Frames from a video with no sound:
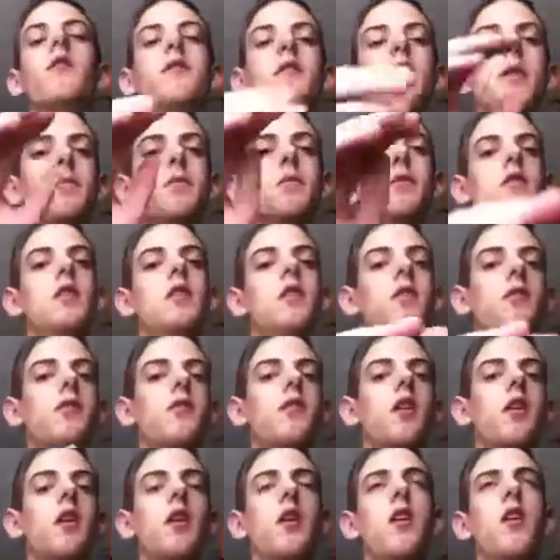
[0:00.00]
a step below.
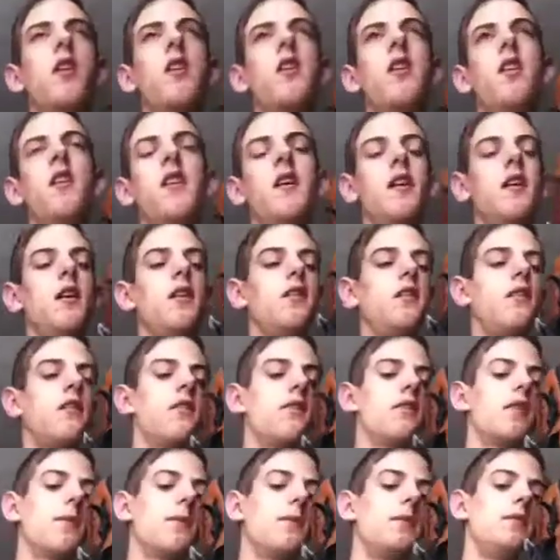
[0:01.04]
Sorry, it is a
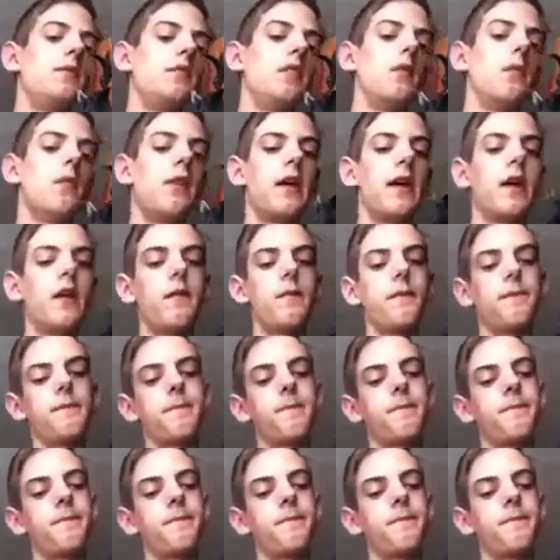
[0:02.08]
step below that.